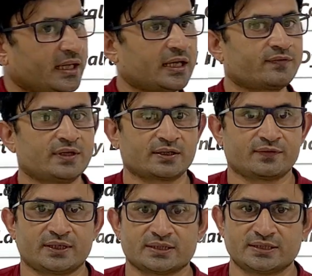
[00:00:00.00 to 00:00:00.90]
Like we
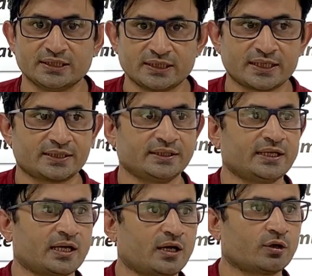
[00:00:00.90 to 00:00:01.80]
can see that
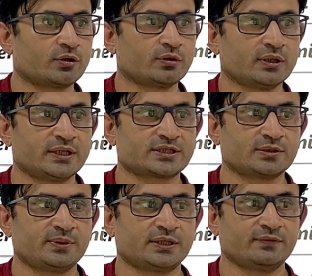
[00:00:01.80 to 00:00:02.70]
the longitudinal
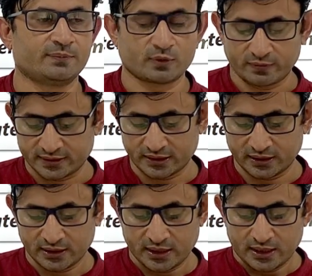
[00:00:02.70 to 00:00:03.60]
stability will provide the
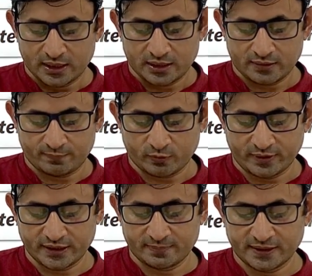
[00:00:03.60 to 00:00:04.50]

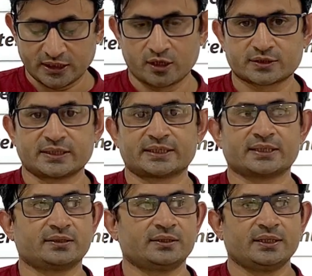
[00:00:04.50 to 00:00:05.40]
provided by the
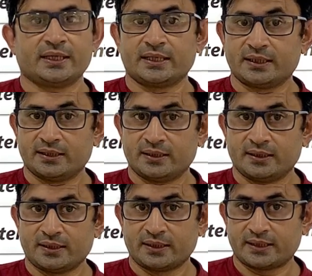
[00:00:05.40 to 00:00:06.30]
horizontal
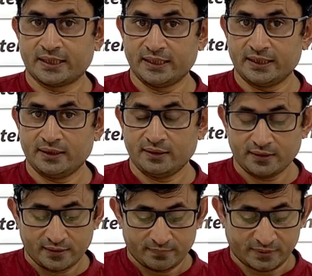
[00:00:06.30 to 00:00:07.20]
tail,
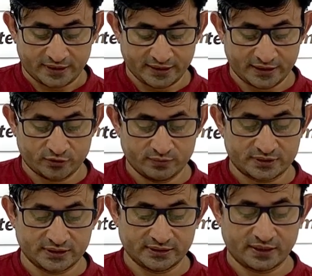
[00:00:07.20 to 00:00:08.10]
but here you will
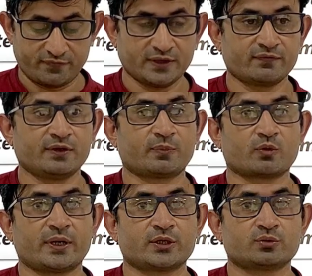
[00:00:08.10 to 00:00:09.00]
see the wing will
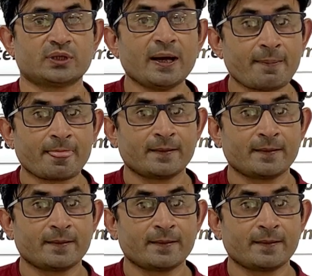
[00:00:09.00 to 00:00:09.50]
provide you the